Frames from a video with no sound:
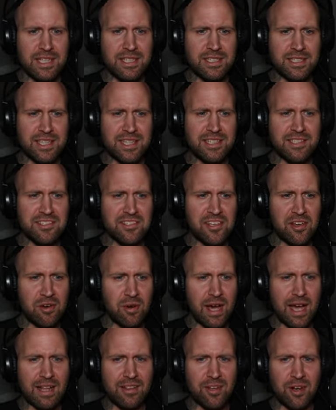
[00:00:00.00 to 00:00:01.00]
Since
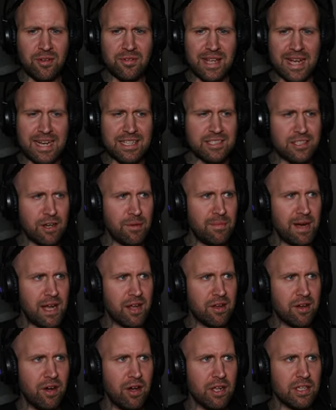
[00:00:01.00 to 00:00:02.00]
you uh, don't answer
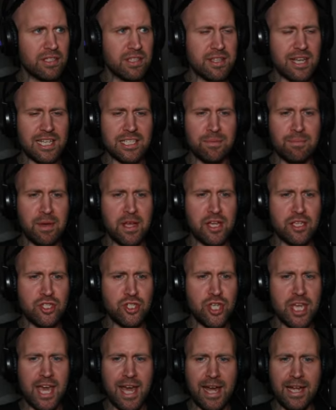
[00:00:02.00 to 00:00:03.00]
my calls, that's because
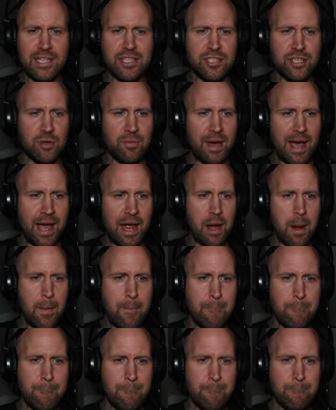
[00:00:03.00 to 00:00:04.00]
she hates you, man.
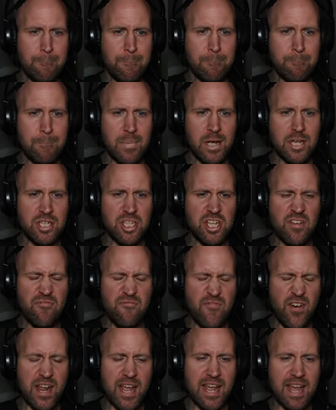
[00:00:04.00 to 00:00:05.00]
She
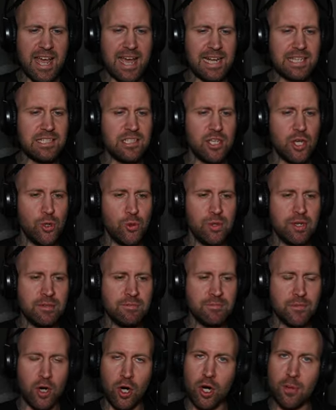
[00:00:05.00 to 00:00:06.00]
freaking hates you.
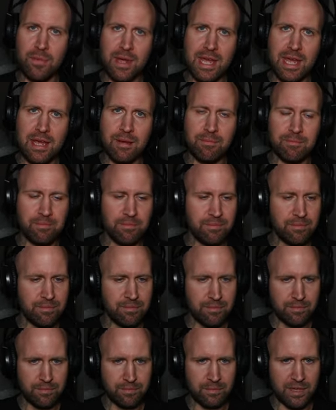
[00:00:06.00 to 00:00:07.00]
Or me.
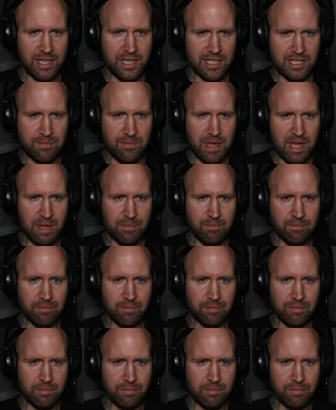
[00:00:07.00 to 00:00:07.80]
It's me.